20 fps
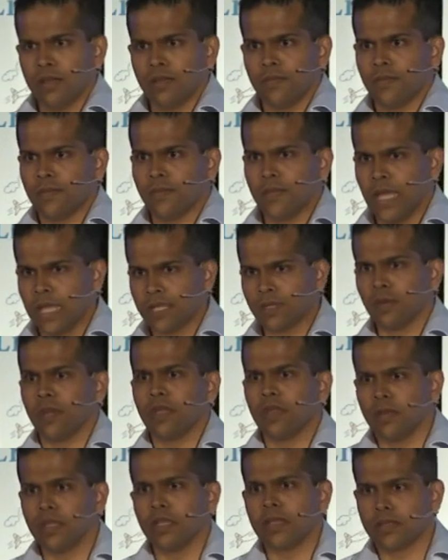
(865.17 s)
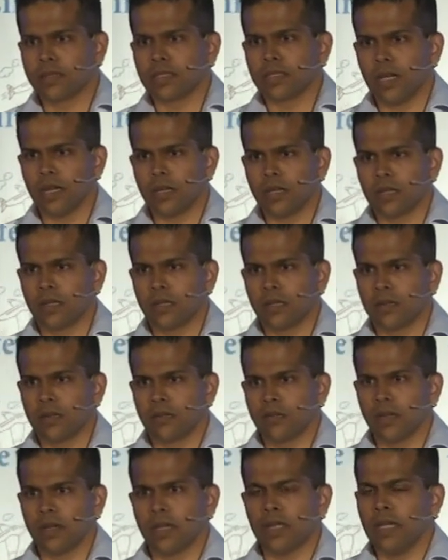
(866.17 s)
That's where you need to start,
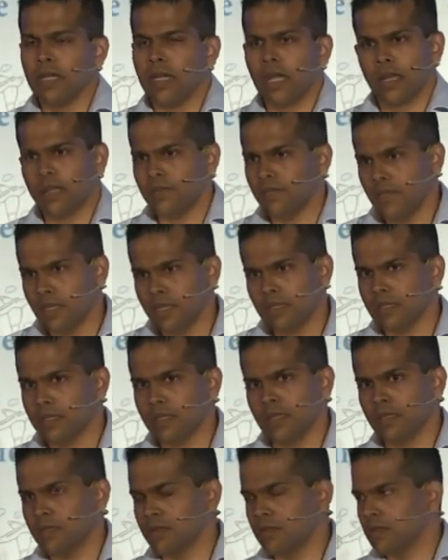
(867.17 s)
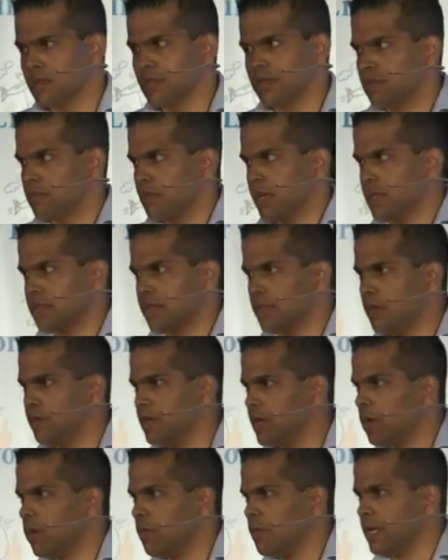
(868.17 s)
right? None of this is
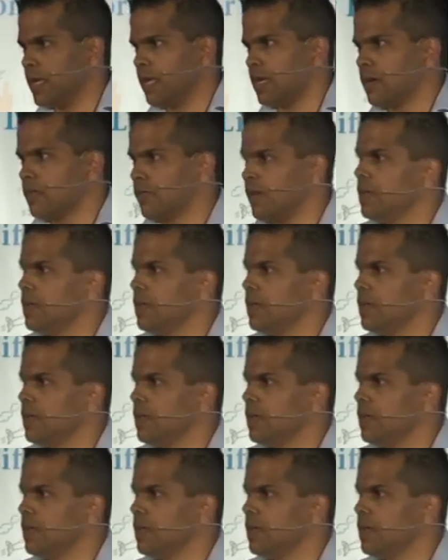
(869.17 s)
extremely complicated.